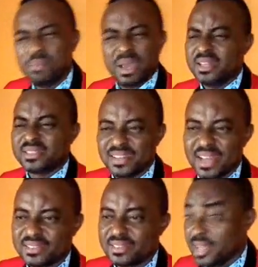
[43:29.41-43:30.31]
Thank you, my
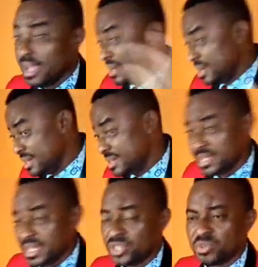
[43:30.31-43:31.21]
listeners.
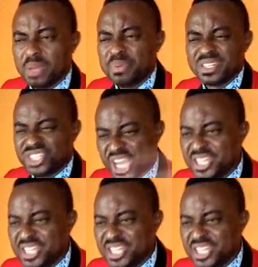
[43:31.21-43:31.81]
Ladies and gentlemen,